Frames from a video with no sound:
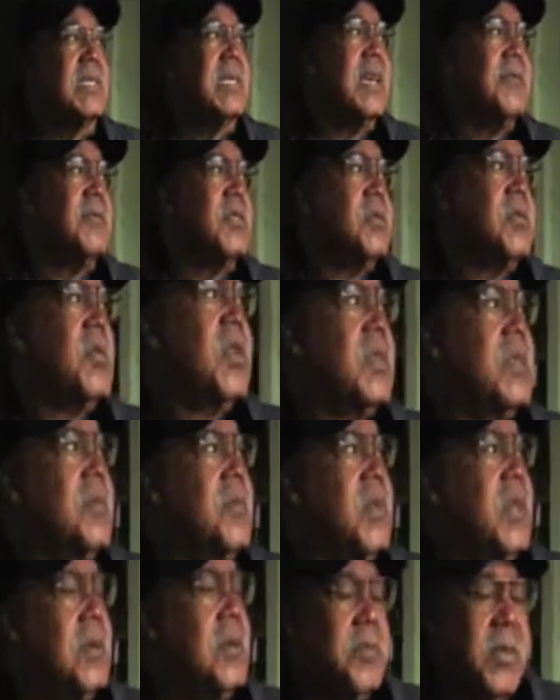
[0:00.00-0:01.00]
Stable was built to
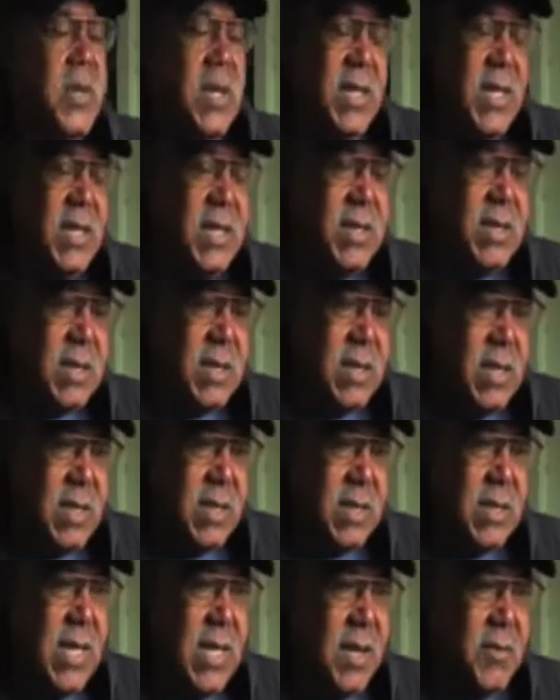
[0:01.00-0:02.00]
be a police
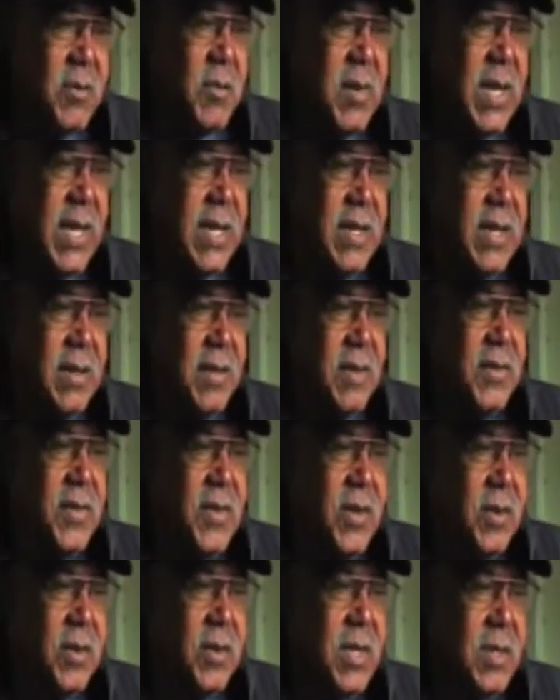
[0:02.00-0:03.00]
stable back in the
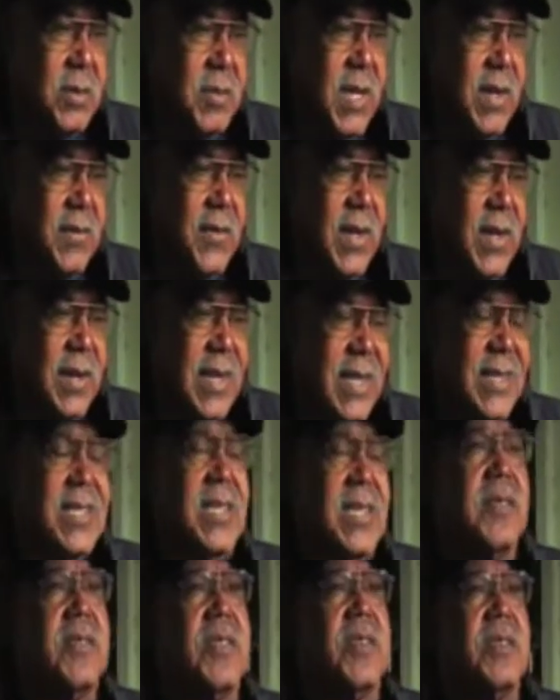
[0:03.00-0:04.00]
30s. Matter of fact,
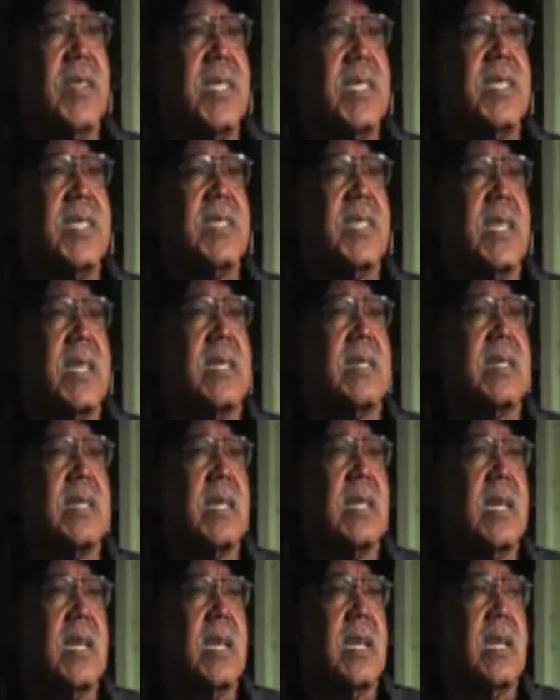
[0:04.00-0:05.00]
1936.
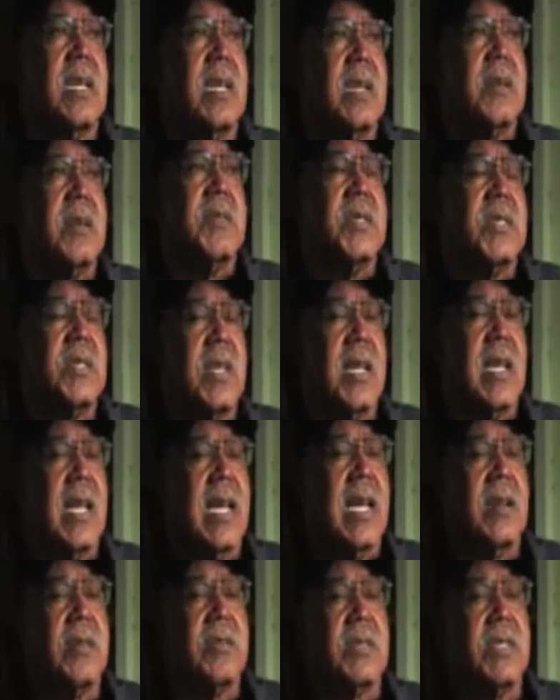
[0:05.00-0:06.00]
It was to
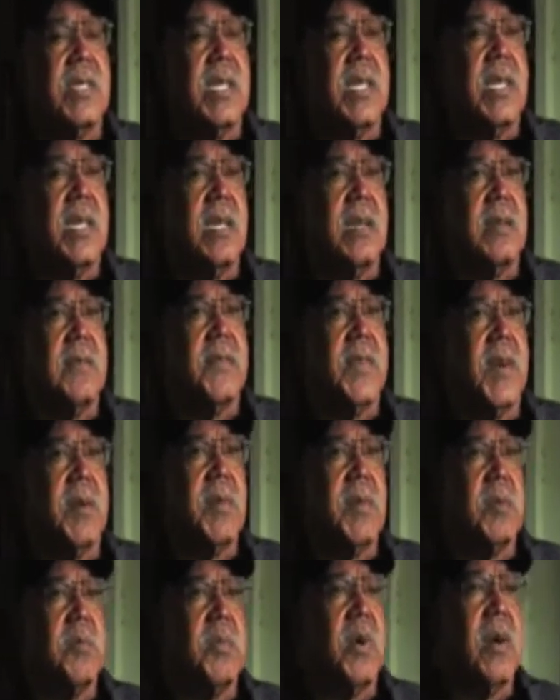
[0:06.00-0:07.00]
house the
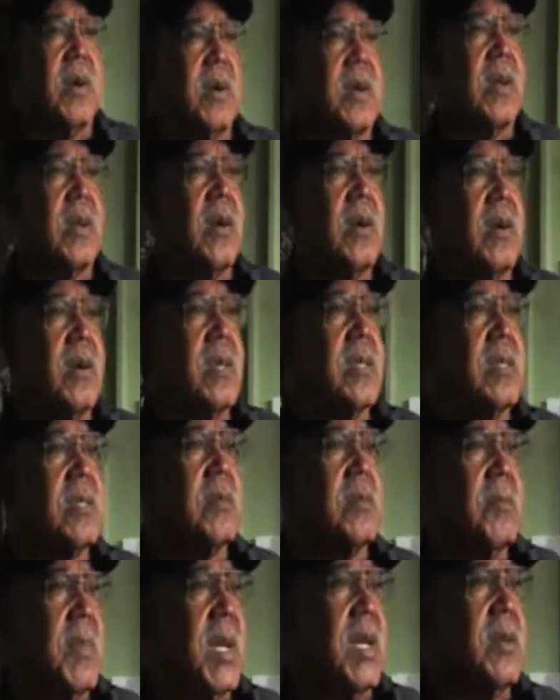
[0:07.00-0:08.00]
Fairmount Park
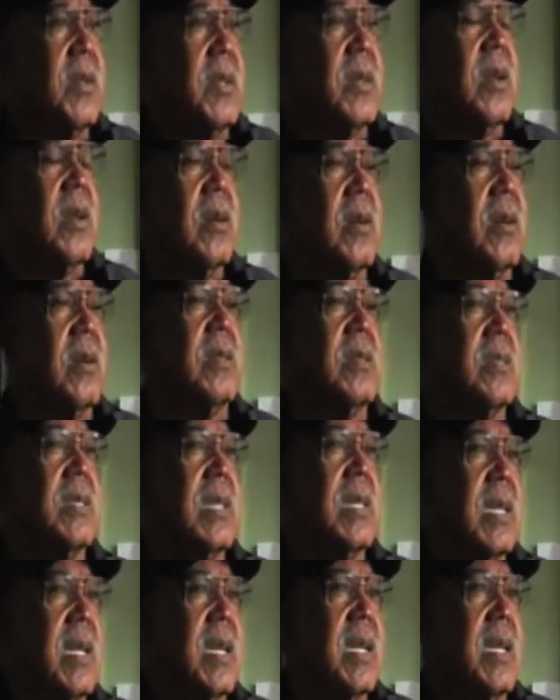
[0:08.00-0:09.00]
guards, mounted guards,
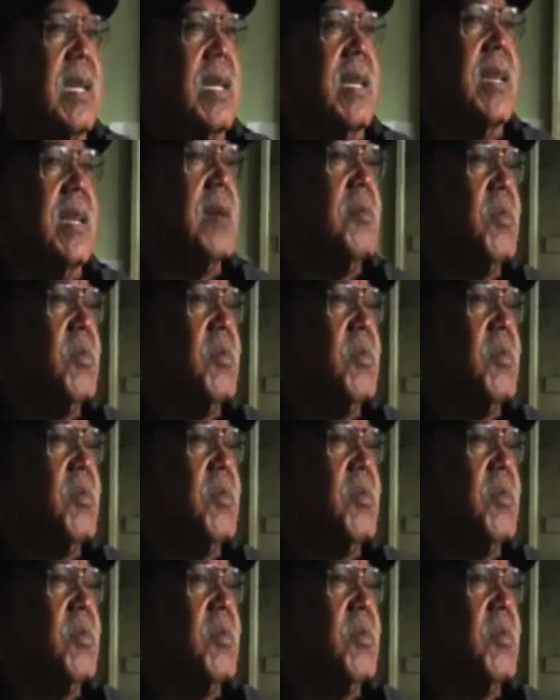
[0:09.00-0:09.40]
and they